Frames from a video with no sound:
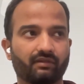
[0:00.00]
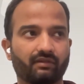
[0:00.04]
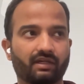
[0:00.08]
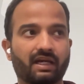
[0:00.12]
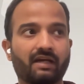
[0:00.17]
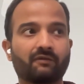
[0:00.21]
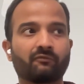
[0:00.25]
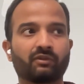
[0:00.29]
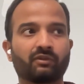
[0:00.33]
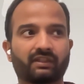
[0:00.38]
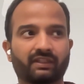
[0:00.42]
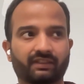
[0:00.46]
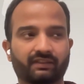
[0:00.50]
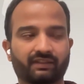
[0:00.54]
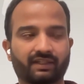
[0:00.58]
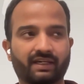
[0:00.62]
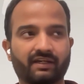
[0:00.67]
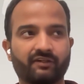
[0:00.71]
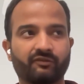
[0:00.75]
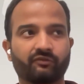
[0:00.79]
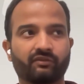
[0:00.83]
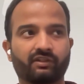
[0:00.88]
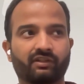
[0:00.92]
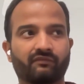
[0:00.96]
I would let
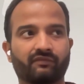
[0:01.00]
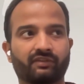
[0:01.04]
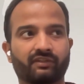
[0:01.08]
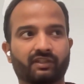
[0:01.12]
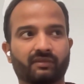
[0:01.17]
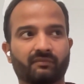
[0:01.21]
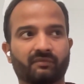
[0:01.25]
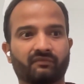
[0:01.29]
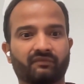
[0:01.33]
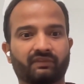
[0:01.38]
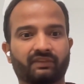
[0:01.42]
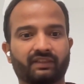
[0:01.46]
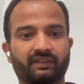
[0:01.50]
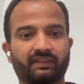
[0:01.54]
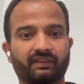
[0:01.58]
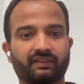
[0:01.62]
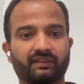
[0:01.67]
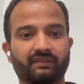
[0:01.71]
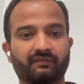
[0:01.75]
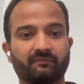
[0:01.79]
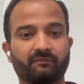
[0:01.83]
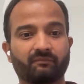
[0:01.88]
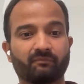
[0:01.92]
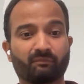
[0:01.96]
Andrew cover some of
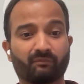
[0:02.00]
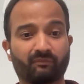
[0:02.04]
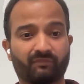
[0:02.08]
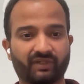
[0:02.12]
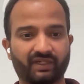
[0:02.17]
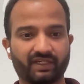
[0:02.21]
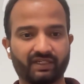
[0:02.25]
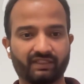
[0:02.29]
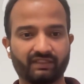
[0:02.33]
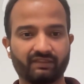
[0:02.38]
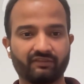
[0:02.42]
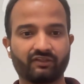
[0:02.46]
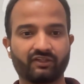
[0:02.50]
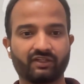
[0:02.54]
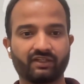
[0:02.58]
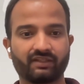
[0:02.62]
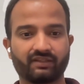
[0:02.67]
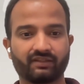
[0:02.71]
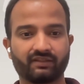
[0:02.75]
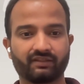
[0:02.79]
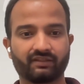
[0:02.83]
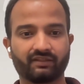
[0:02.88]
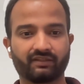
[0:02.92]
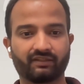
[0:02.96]
the breaking
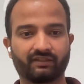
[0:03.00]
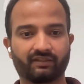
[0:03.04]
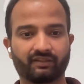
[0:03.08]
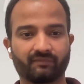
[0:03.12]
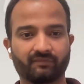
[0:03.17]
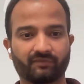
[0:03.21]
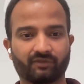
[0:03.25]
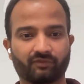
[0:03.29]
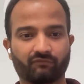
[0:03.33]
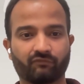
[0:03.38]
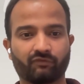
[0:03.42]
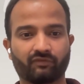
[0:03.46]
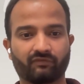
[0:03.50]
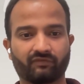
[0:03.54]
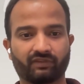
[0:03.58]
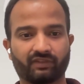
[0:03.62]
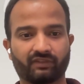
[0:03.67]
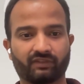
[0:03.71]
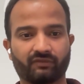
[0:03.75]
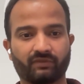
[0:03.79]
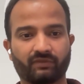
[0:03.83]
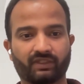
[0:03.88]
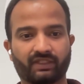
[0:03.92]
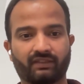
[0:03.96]
changes in terms of what we are
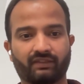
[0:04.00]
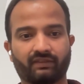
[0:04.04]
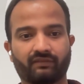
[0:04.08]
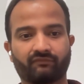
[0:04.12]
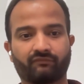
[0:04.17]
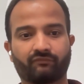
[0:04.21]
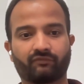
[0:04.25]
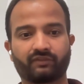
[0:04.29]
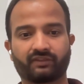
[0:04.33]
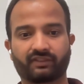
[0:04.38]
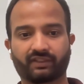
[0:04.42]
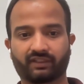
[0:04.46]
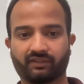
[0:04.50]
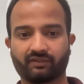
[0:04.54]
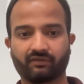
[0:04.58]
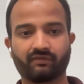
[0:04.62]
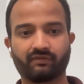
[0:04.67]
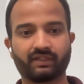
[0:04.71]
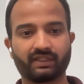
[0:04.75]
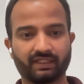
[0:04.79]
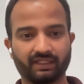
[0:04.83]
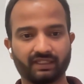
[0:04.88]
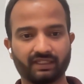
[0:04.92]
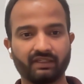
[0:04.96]
doing for
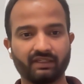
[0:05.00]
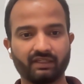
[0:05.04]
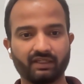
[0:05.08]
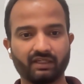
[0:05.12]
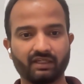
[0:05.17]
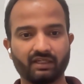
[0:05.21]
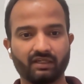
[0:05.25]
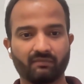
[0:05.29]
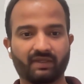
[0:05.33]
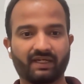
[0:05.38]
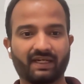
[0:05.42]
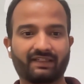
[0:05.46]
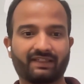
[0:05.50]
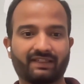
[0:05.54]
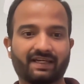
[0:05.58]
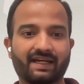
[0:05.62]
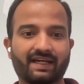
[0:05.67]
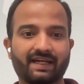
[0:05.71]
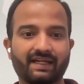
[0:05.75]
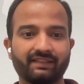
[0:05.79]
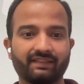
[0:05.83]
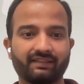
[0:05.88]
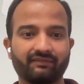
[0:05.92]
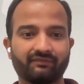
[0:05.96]
security. But at a
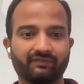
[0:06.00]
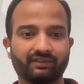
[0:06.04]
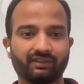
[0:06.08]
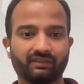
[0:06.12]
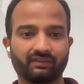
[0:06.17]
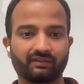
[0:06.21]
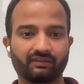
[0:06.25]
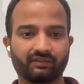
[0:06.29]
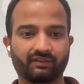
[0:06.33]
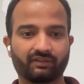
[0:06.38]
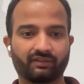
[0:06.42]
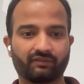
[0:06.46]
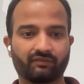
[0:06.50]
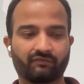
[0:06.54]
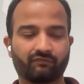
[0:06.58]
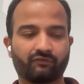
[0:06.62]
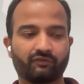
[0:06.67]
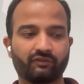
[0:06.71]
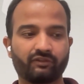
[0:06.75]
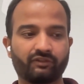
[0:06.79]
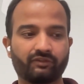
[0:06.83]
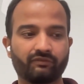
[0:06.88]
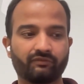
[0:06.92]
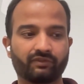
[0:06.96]
high level, for
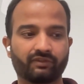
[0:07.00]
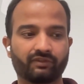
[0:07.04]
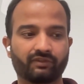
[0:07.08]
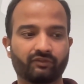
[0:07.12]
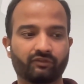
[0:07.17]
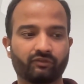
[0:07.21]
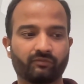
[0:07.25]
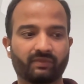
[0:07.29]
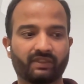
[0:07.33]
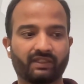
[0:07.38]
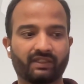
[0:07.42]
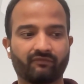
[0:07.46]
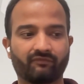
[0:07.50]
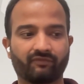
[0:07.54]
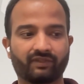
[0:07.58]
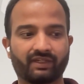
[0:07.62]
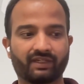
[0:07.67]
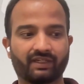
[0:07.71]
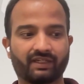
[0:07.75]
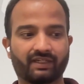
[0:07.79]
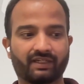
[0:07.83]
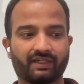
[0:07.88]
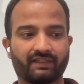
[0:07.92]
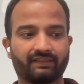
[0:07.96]
users to be
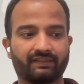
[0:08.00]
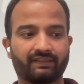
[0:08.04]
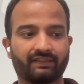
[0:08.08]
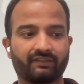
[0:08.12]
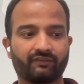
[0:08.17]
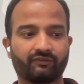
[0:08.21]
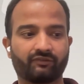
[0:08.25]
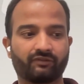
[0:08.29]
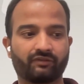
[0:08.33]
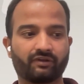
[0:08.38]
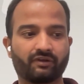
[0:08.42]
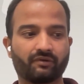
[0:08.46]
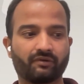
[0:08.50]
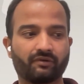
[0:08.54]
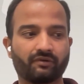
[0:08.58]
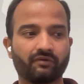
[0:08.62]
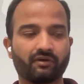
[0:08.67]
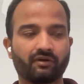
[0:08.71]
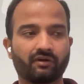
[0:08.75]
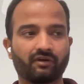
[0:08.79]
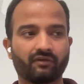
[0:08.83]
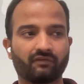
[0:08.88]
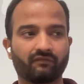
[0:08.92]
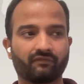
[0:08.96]
aware and they should know
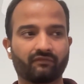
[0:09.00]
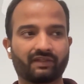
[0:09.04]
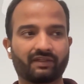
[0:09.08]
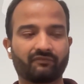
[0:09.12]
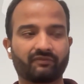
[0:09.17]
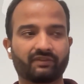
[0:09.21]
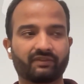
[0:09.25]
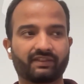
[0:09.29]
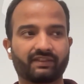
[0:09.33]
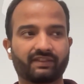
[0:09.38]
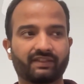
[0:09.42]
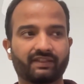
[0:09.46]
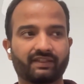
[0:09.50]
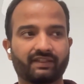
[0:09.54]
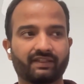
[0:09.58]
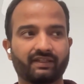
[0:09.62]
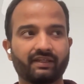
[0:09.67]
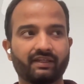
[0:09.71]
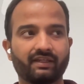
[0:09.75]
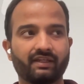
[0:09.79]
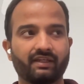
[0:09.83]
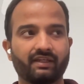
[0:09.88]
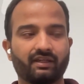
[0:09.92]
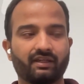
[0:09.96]
of, I would say
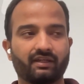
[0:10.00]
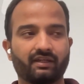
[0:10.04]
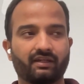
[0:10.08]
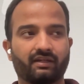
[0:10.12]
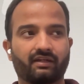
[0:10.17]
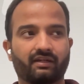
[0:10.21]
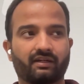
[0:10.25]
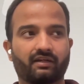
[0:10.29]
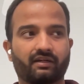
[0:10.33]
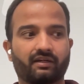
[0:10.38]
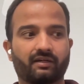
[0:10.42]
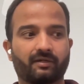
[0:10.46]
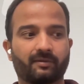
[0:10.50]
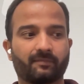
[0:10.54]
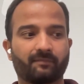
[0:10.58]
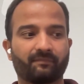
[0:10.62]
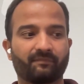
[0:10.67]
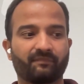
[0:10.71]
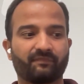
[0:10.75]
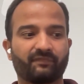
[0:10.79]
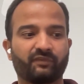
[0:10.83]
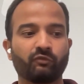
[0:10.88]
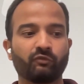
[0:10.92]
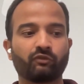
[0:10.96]
uh,
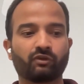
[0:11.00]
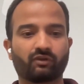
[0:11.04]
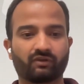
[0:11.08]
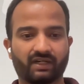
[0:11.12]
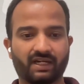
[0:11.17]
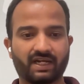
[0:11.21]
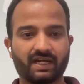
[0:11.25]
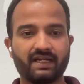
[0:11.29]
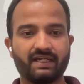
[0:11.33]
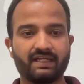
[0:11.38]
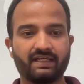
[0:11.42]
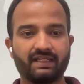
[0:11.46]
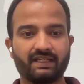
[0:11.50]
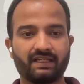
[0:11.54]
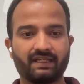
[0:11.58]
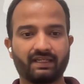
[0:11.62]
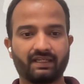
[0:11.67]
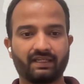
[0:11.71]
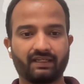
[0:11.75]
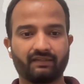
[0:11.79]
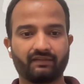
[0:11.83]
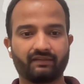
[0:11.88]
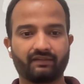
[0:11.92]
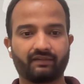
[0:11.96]

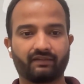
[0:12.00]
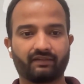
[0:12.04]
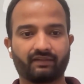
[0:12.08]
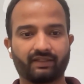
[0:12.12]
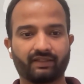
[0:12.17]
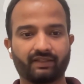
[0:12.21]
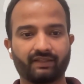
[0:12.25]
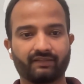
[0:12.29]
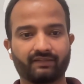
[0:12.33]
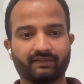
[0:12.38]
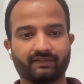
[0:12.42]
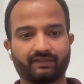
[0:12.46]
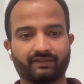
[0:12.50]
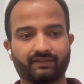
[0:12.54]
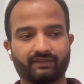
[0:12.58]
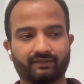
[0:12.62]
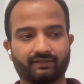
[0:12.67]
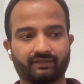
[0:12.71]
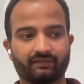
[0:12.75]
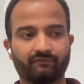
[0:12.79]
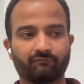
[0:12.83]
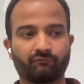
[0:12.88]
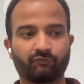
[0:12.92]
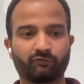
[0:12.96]

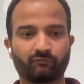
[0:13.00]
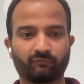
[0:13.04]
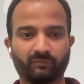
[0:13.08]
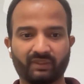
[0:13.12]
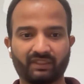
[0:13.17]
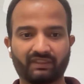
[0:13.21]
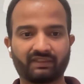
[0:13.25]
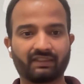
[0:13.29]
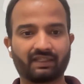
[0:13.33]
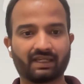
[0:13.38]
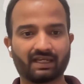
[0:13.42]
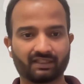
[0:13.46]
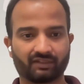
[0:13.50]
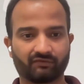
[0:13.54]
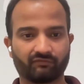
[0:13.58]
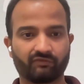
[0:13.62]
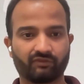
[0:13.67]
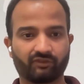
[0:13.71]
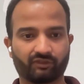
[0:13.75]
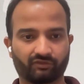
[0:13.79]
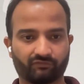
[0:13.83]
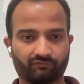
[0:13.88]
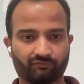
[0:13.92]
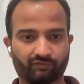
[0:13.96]
2.19 would be the last
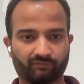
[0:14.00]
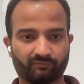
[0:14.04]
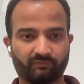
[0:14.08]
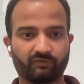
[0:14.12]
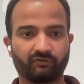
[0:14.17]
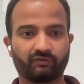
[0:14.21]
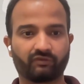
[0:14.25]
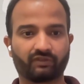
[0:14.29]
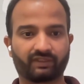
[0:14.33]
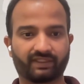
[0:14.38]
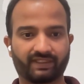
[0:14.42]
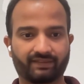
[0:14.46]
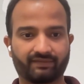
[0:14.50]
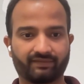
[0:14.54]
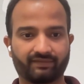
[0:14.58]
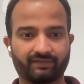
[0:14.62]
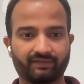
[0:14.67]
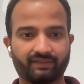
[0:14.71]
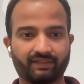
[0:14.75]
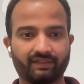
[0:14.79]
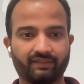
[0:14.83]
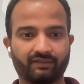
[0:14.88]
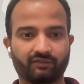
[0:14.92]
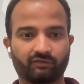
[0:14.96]
version from 2.x
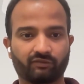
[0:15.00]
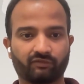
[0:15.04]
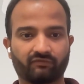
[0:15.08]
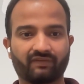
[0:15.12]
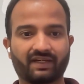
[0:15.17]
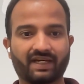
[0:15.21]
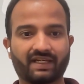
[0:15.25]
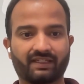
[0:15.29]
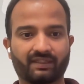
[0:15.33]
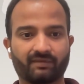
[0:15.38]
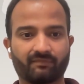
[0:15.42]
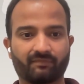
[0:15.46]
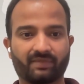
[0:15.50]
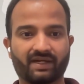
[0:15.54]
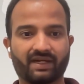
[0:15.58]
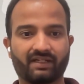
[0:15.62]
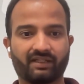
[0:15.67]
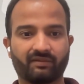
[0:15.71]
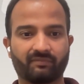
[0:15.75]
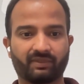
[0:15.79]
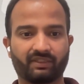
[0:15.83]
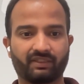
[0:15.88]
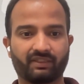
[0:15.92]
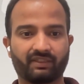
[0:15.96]
series. So the WAR
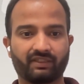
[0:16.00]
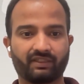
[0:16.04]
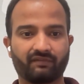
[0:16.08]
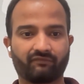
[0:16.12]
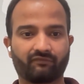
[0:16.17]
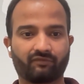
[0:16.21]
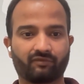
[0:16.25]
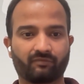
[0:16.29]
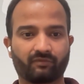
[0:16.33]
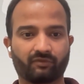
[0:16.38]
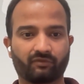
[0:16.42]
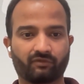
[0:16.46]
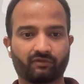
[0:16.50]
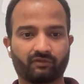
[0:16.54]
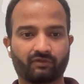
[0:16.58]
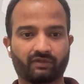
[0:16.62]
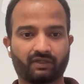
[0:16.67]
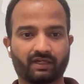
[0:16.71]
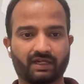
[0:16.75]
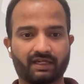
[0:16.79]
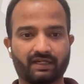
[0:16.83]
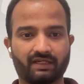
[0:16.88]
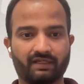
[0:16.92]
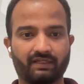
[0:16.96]
compatibility from
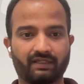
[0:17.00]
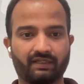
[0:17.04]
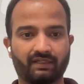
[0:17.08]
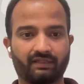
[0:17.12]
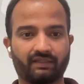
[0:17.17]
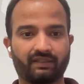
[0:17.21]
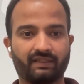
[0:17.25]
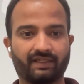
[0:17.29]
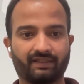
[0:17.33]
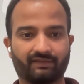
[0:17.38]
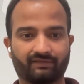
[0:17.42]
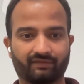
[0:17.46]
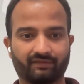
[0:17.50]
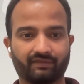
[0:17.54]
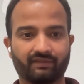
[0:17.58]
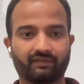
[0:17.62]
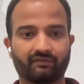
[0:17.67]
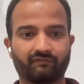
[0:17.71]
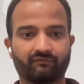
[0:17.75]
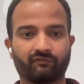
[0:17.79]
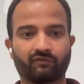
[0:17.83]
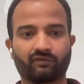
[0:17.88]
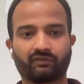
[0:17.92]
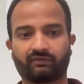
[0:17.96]
2.19
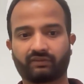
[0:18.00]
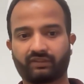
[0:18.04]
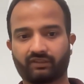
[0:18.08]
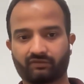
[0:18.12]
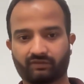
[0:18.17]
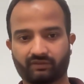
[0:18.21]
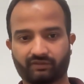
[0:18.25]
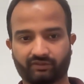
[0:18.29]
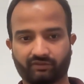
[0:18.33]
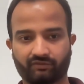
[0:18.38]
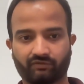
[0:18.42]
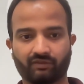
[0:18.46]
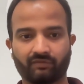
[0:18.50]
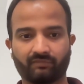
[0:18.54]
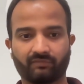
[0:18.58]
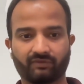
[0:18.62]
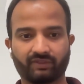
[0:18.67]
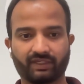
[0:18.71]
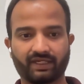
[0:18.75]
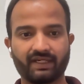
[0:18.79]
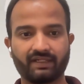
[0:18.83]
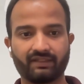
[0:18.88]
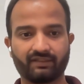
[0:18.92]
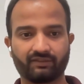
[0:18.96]
exists for 3.0
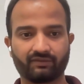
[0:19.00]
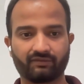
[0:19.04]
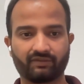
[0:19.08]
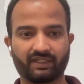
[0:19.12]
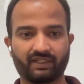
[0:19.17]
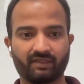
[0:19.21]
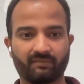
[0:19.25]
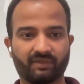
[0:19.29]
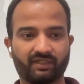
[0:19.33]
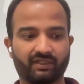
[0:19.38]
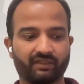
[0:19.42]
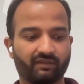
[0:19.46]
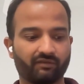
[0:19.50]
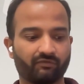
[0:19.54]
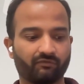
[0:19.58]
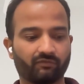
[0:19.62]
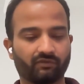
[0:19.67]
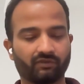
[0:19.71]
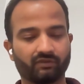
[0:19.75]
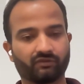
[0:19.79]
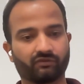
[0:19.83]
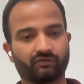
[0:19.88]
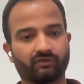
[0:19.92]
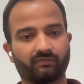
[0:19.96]
upgrade. So anybody who
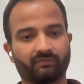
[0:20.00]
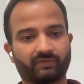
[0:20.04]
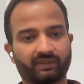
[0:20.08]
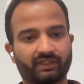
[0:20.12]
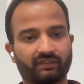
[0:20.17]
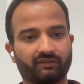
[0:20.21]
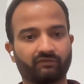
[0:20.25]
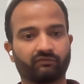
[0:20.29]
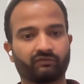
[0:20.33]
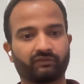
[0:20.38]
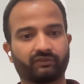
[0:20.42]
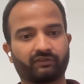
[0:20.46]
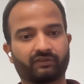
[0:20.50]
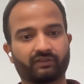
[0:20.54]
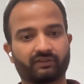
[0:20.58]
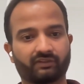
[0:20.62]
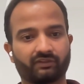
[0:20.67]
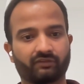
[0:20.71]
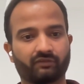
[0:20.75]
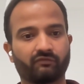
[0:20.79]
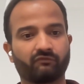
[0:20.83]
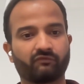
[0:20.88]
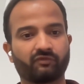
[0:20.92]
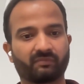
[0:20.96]
wants to upgrade to
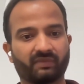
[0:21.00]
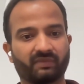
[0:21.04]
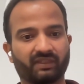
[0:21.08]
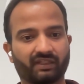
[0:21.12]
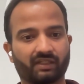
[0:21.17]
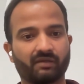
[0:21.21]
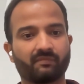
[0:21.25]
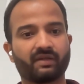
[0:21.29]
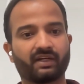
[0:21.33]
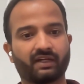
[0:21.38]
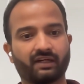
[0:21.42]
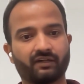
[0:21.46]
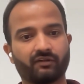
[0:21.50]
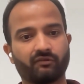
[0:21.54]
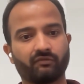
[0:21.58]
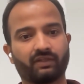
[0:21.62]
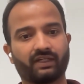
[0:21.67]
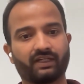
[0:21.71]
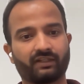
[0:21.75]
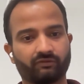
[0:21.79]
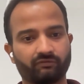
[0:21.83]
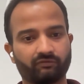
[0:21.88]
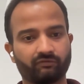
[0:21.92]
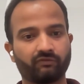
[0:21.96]
3.0 would be recommended to
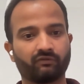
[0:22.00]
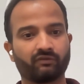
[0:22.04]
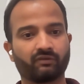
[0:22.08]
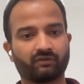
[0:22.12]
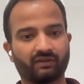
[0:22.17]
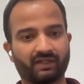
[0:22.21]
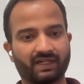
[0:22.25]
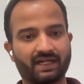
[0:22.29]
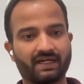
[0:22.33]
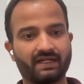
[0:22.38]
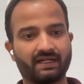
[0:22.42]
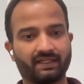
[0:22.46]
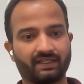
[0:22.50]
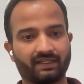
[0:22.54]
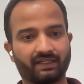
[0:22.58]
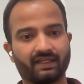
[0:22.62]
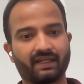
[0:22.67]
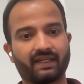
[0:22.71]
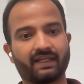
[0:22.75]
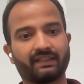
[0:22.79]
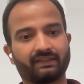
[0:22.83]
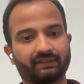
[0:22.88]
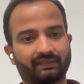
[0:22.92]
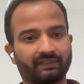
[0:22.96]
get to 2.19
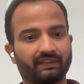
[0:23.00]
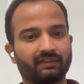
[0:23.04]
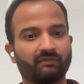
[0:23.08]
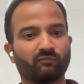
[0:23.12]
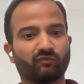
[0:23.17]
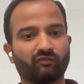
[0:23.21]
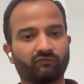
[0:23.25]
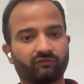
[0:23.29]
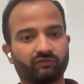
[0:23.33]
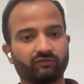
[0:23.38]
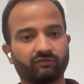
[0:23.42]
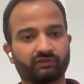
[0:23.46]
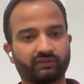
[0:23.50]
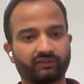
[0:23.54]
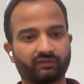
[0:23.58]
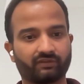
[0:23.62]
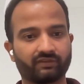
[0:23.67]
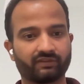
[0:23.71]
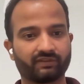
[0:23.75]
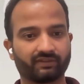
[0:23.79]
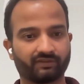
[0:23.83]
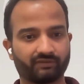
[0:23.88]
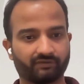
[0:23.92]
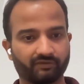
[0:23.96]
and then move to
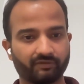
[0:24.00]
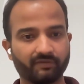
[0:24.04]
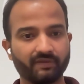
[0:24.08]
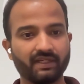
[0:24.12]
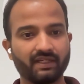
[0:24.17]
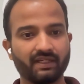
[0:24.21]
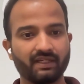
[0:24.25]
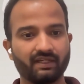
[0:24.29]
3.0.